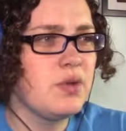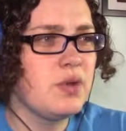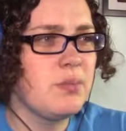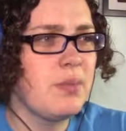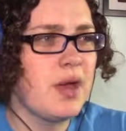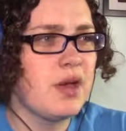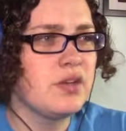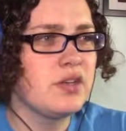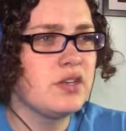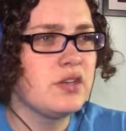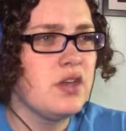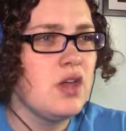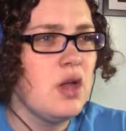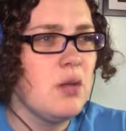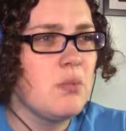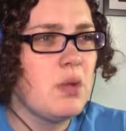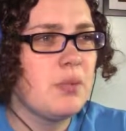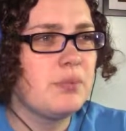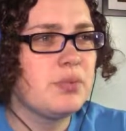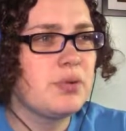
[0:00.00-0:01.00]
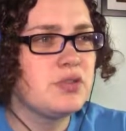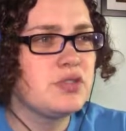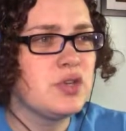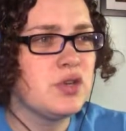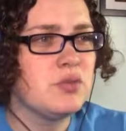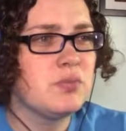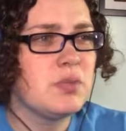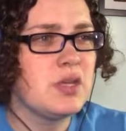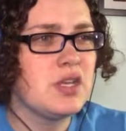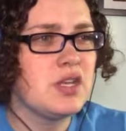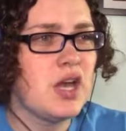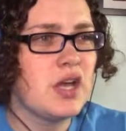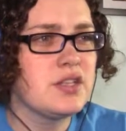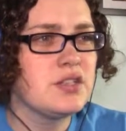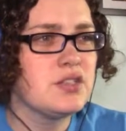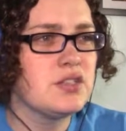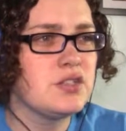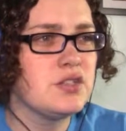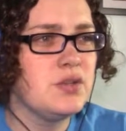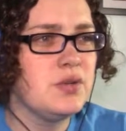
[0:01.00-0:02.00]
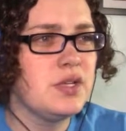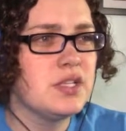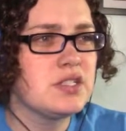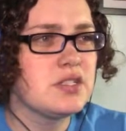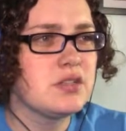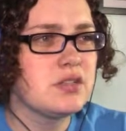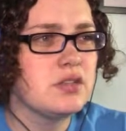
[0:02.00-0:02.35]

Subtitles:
about it. Mom told me not to do it.